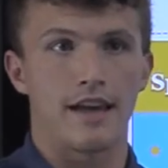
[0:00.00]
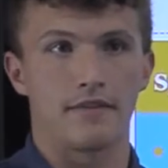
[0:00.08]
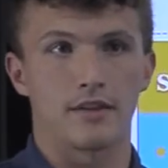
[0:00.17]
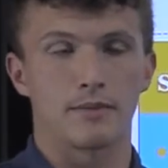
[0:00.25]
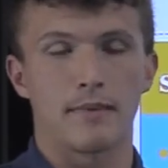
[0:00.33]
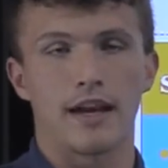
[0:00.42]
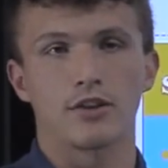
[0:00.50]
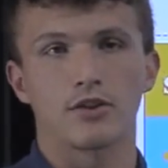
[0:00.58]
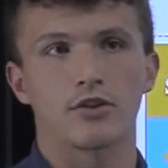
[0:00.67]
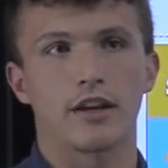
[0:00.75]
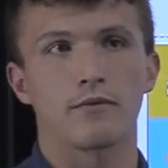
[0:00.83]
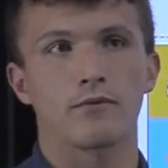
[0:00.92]
And this
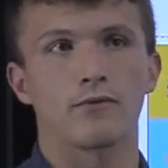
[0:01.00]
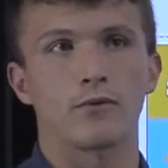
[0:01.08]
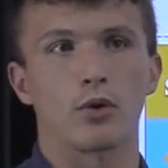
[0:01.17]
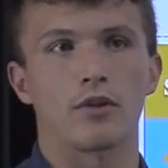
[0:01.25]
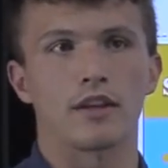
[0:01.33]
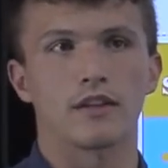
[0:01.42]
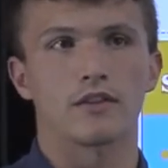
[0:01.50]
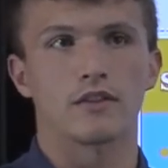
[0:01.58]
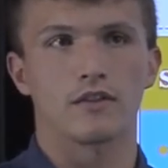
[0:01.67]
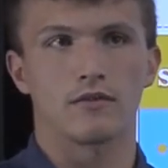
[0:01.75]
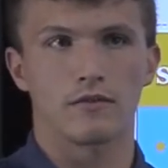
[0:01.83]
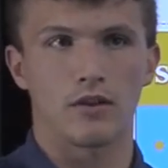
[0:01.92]
magistrate for
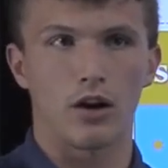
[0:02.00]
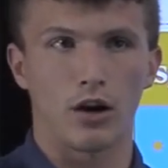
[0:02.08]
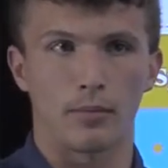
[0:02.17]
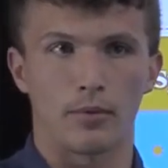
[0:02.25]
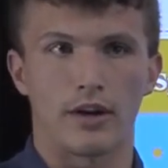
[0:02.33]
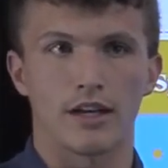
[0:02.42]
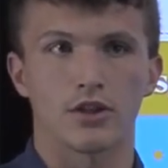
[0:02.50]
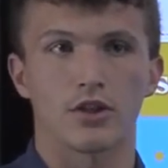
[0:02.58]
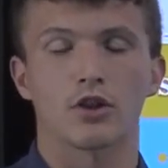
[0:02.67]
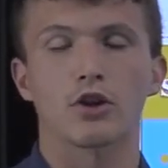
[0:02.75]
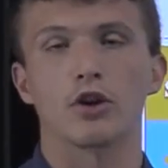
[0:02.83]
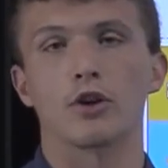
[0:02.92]
this
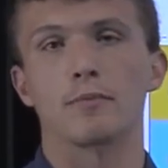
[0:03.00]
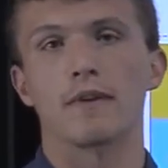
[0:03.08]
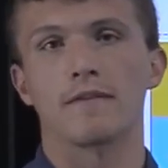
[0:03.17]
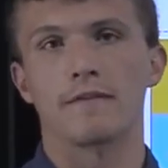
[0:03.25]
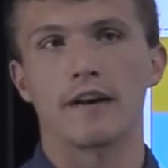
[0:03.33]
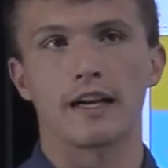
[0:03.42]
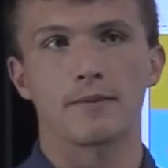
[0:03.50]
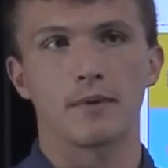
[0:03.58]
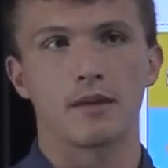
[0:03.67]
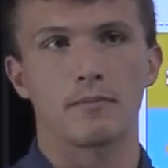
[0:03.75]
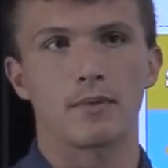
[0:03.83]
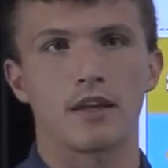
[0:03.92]
arboration could, in fact,
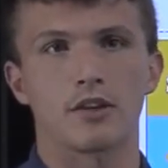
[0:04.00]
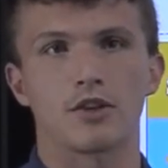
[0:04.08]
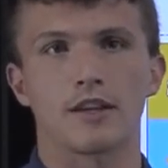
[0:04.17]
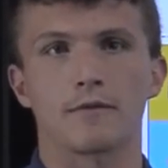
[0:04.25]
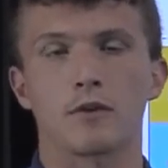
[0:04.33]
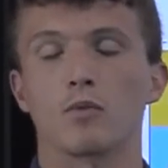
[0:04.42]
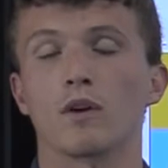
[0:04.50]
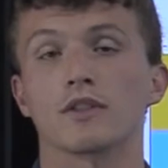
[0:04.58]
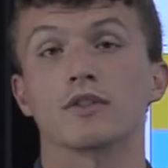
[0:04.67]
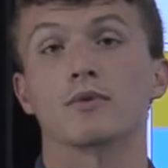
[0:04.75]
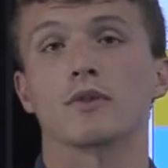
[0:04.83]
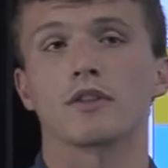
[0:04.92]
be impeached if he
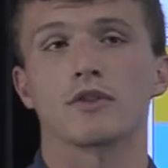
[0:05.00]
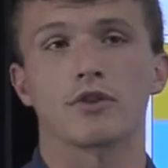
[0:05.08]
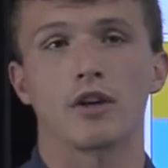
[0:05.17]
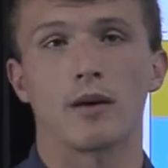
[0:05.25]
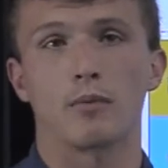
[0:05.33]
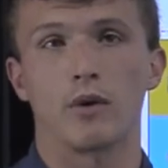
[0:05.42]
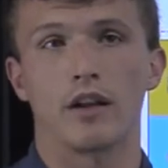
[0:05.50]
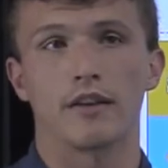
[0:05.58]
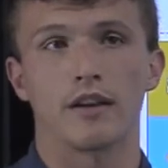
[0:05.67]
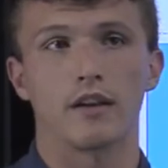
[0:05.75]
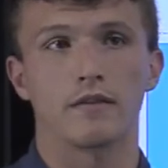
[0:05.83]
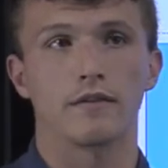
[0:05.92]
wasn't doing his job well
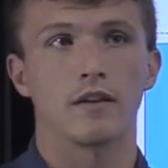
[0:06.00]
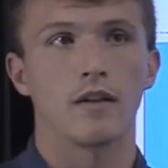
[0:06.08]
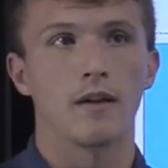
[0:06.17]
enough.